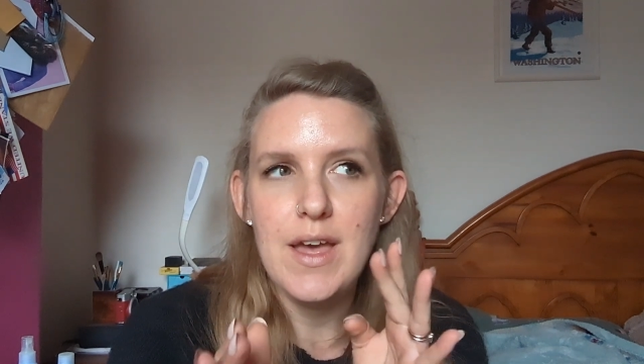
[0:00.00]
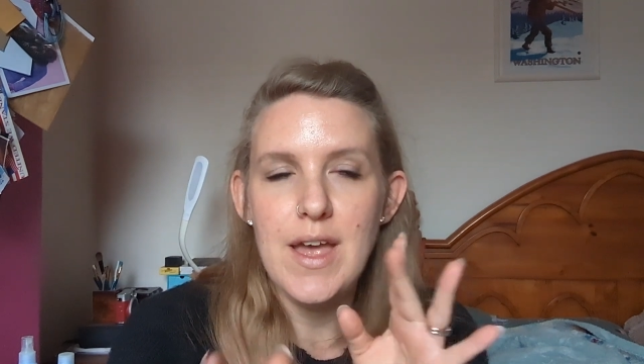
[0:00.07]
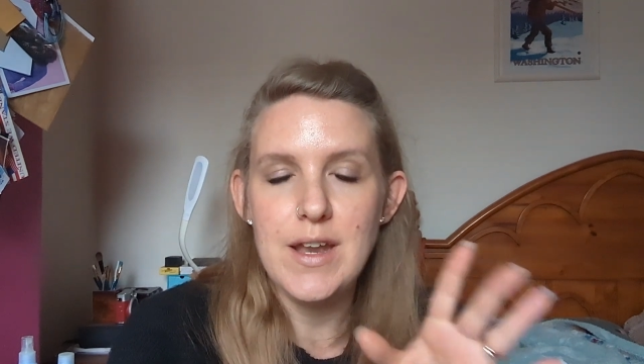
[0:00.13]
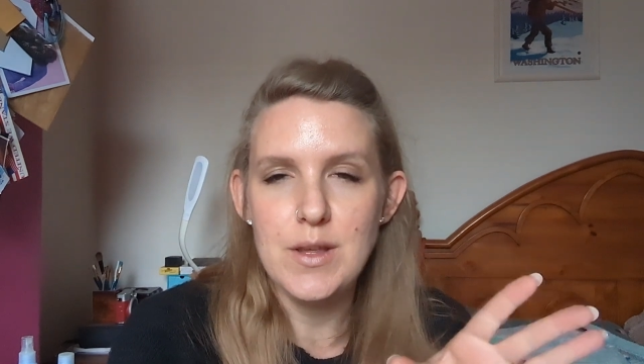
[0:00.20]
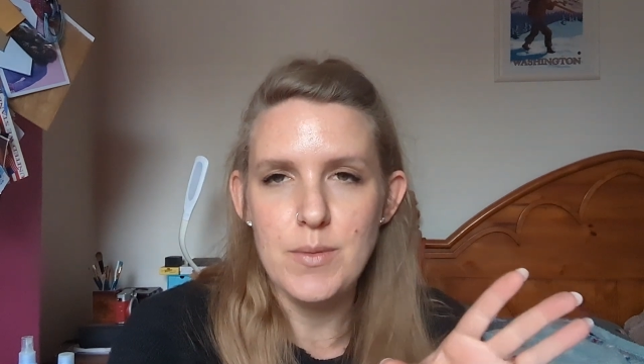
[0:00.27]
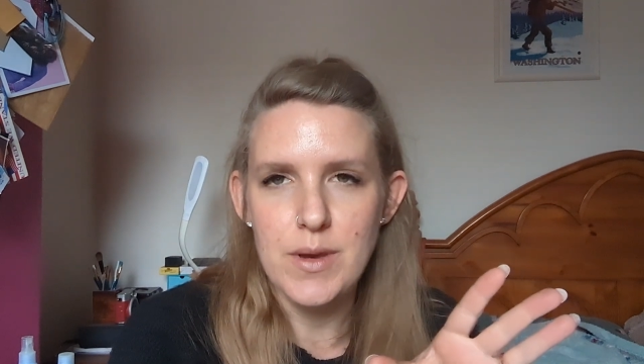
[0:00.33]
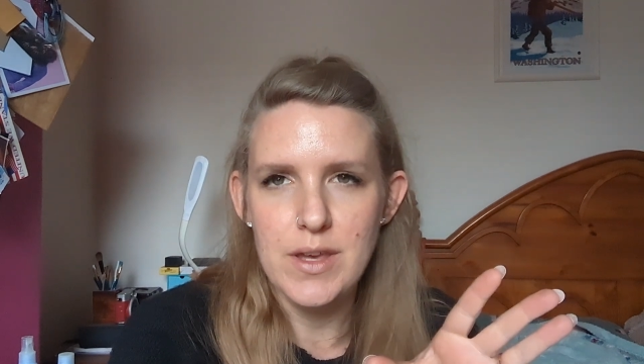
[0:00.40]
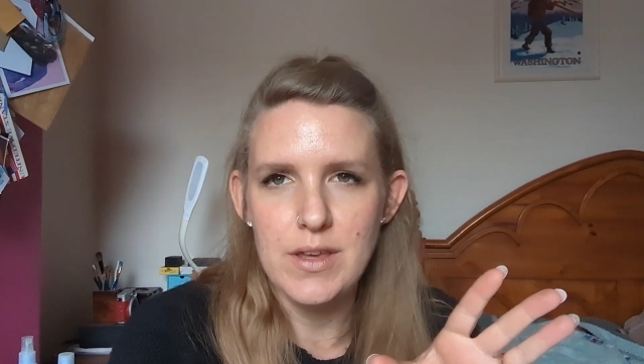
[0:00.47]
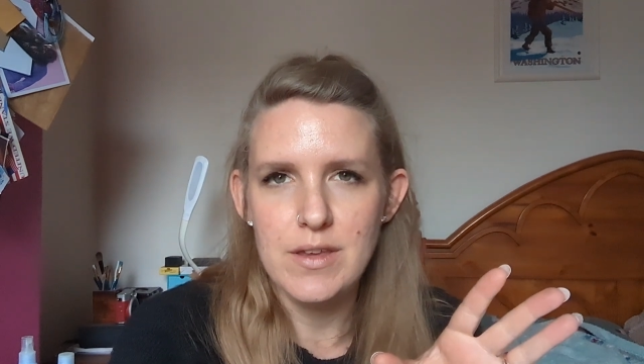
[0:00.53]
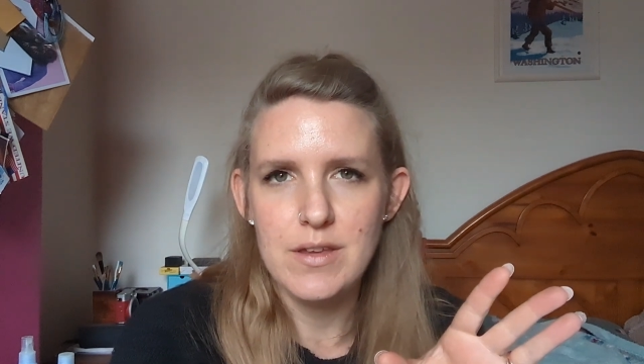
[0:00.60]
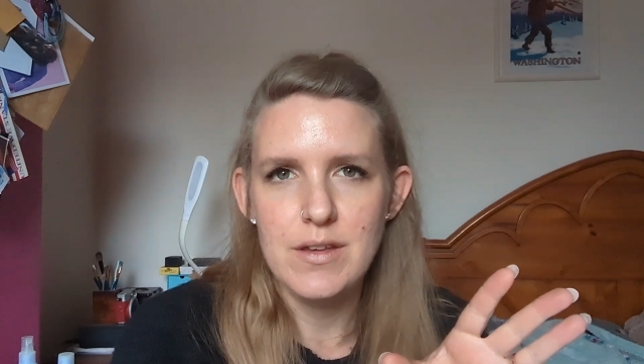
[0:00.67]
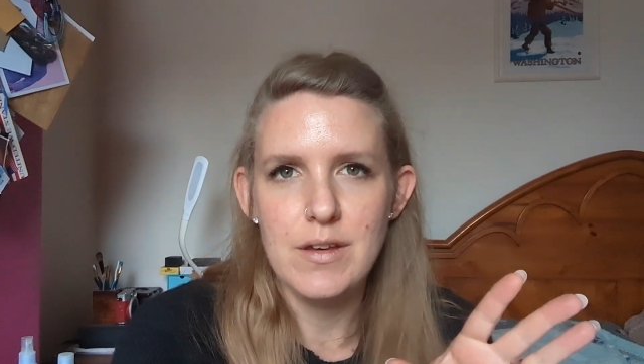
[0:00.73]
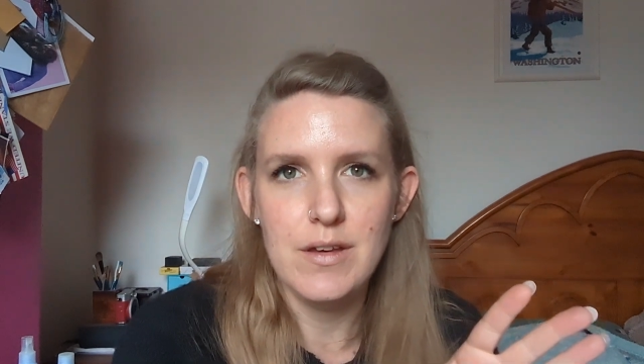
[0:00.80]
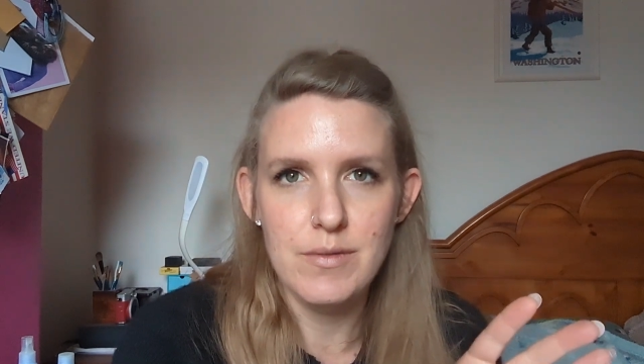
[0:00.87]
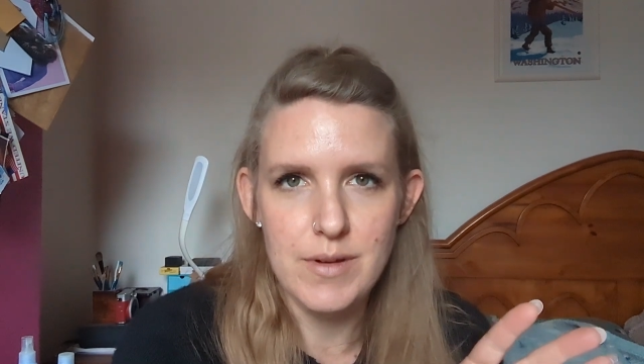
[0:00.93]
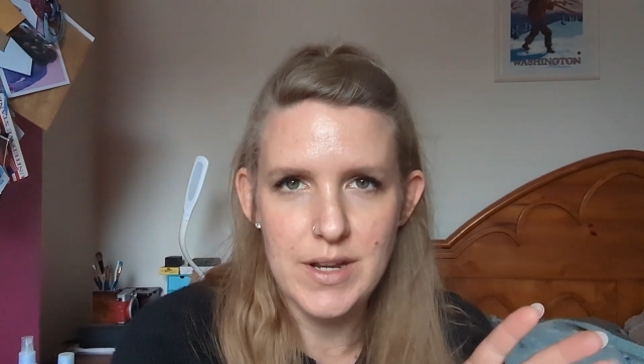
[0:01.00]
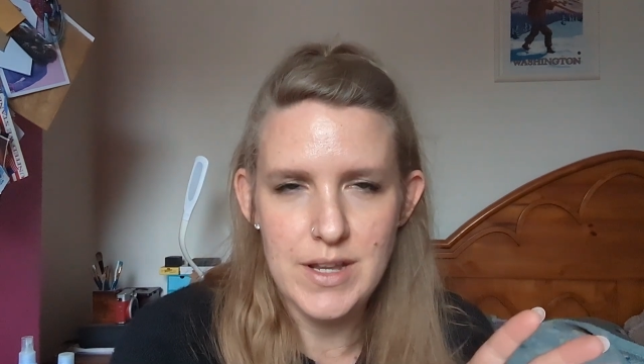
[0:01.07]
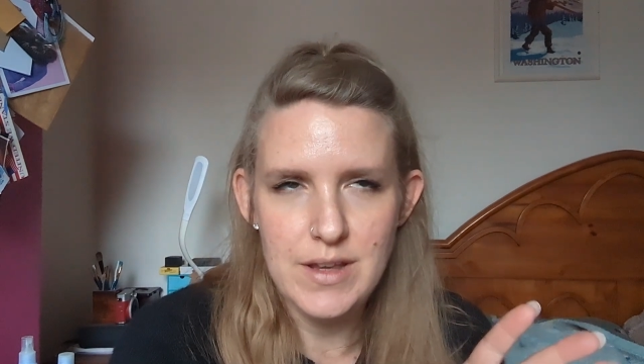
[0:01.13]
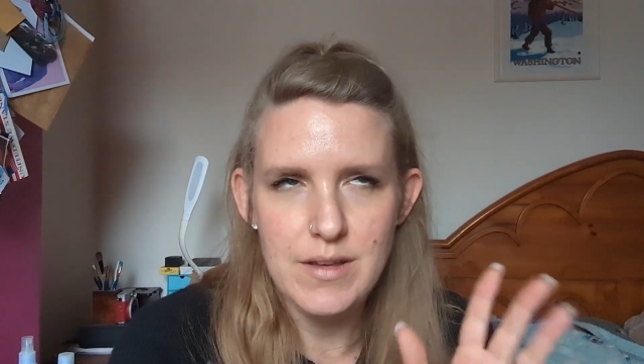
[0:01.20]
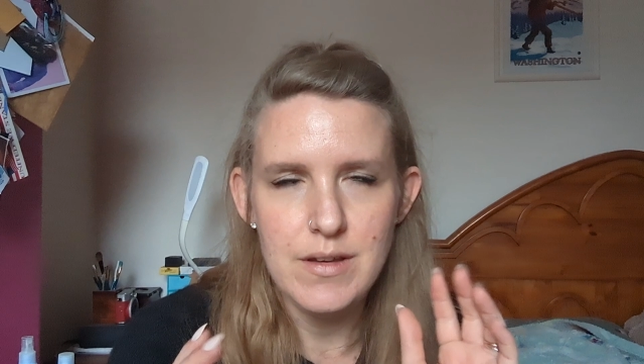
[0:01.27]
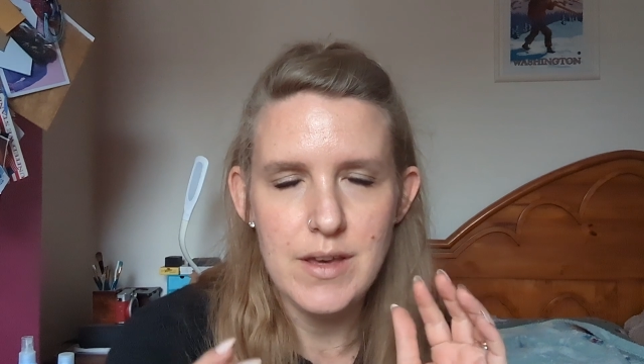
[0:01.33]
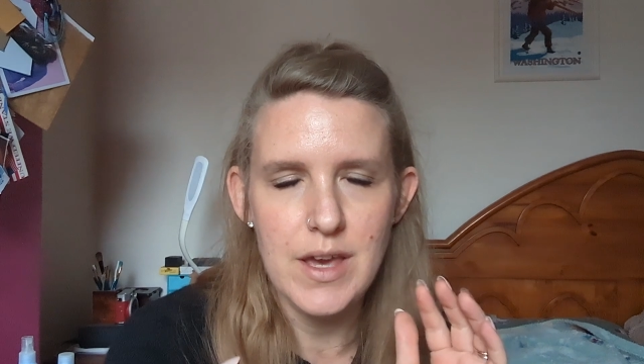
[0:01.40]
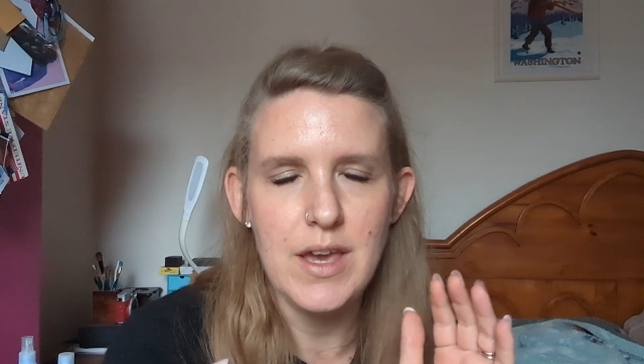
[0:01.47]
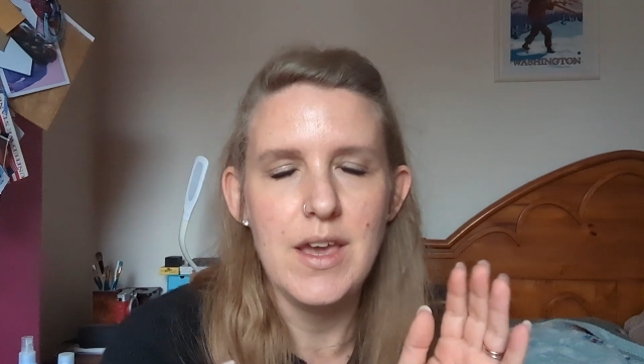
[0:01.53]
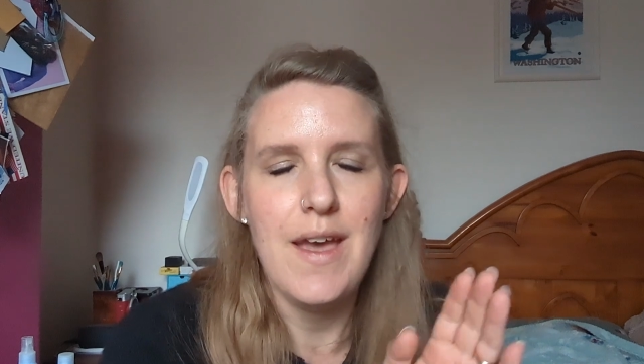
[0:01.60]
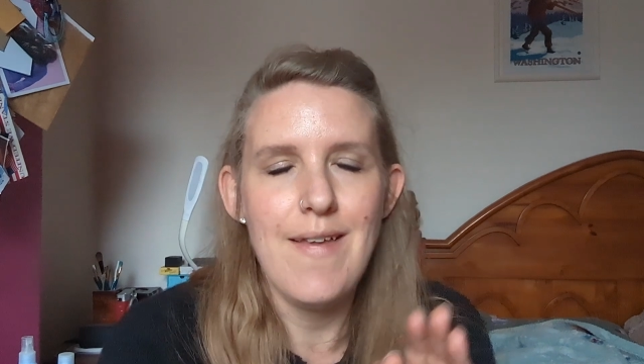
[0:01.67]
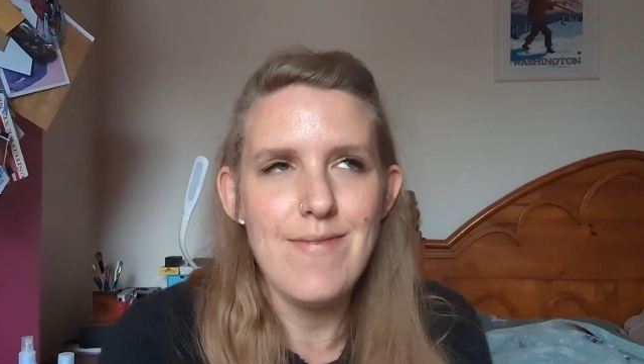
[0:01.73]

anyway already, okay?